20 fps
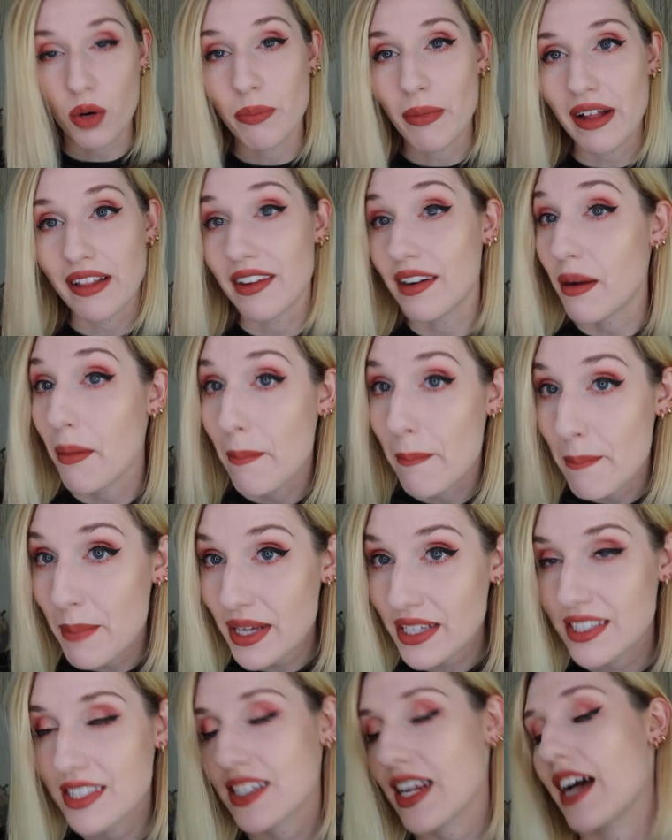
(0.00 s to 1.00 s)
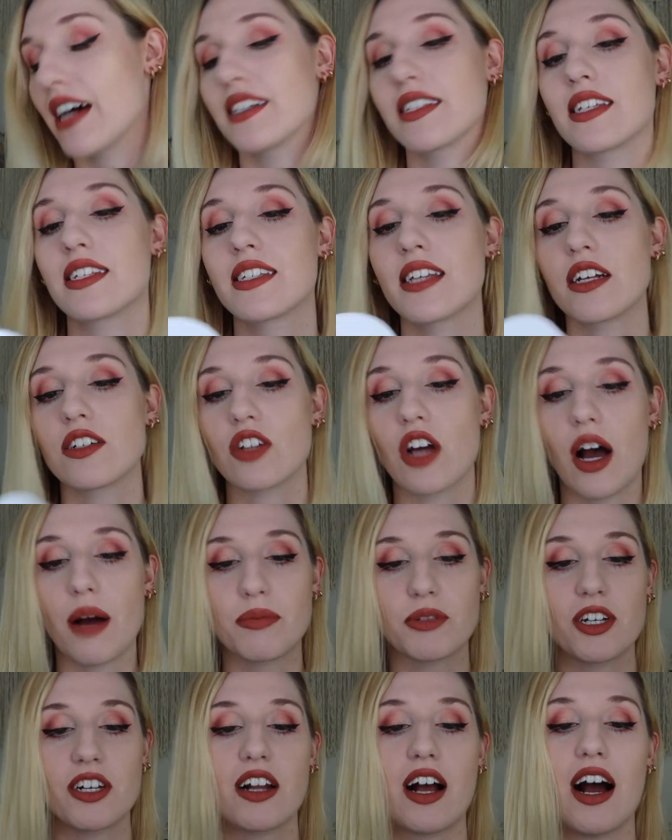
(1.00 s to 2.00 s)
or melon mist as a scent
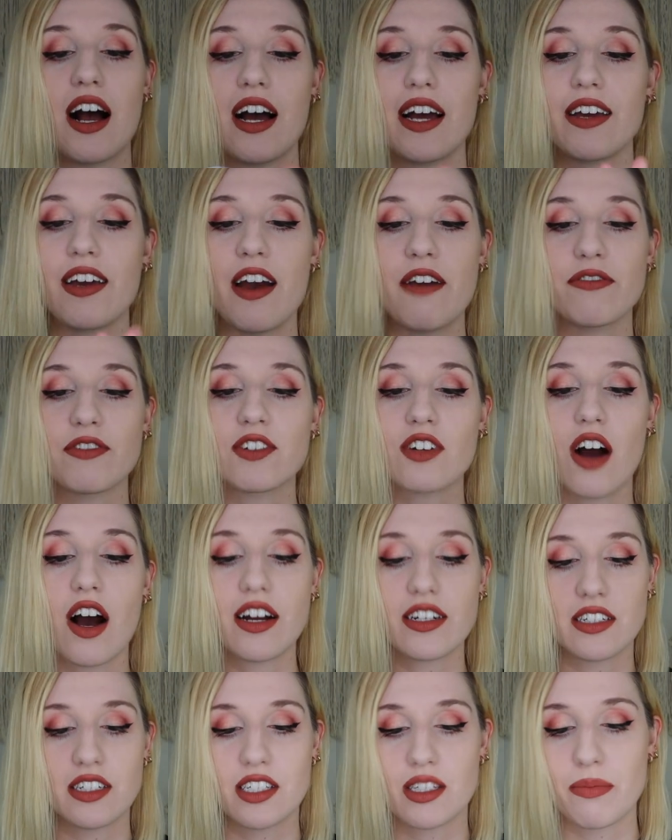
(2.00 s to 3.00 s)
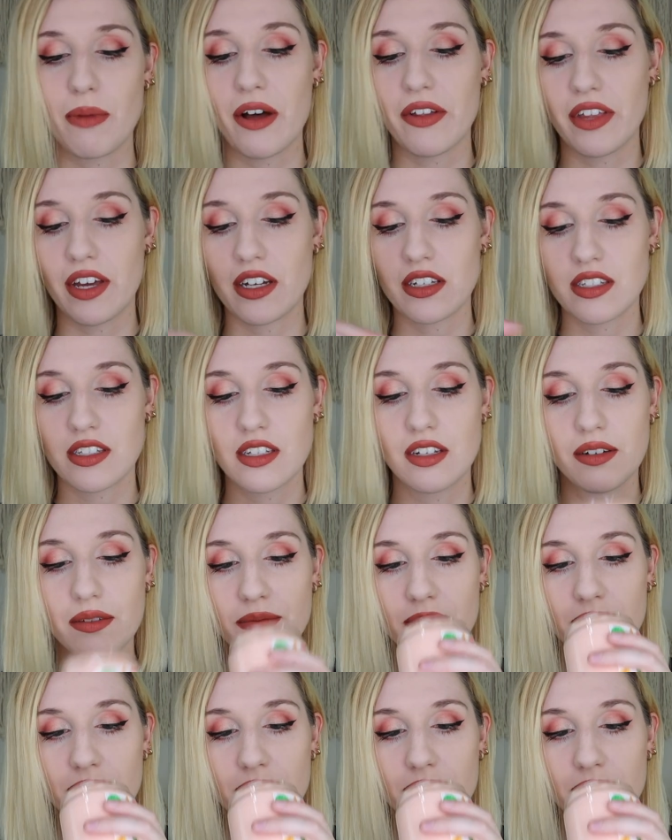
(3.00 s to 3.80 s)
option. I have got to smell this.